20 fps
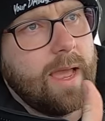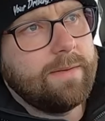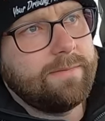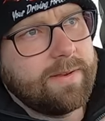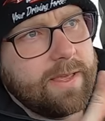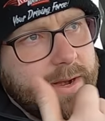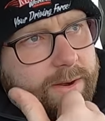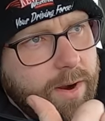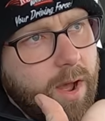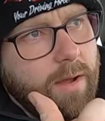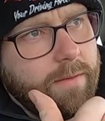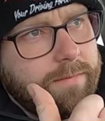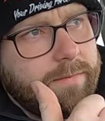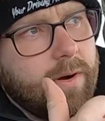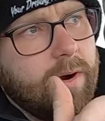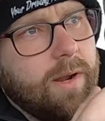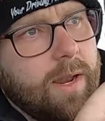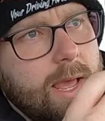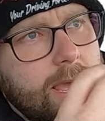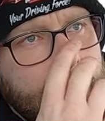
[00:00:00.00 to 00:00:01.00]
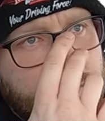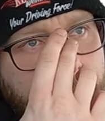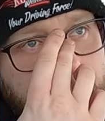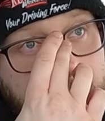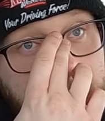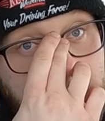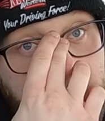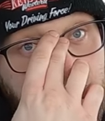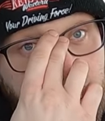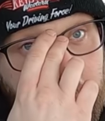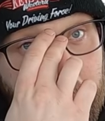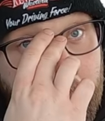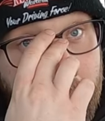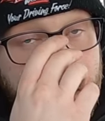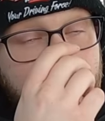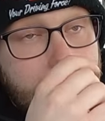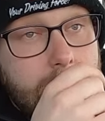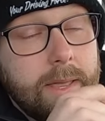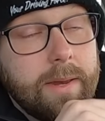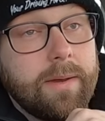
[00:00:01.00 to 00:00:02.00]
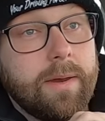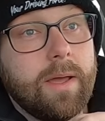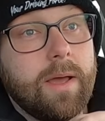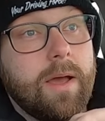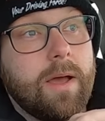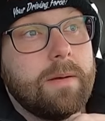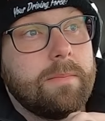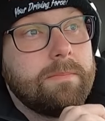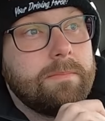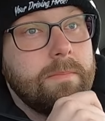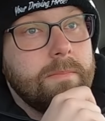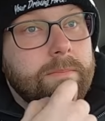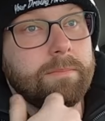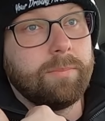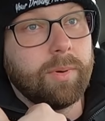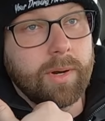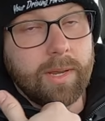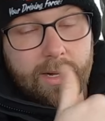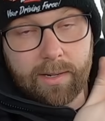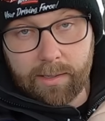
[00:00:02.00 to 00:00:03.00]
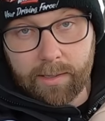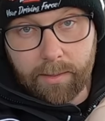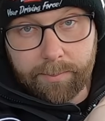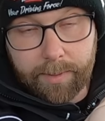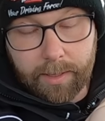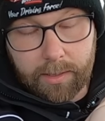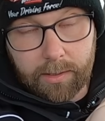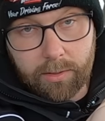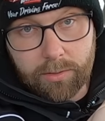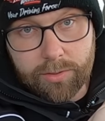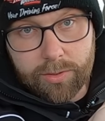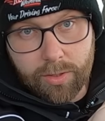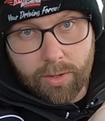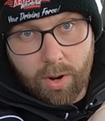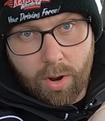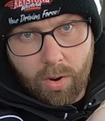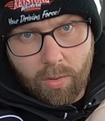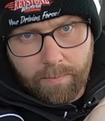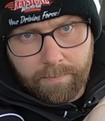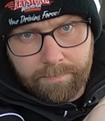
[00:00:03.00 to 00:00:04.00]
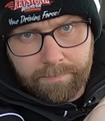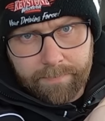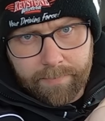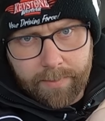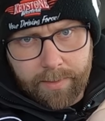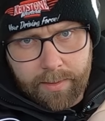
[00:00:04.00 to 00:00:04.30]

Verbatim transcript: I have to get it off of our land right now and um, bring it a little bit closer to home.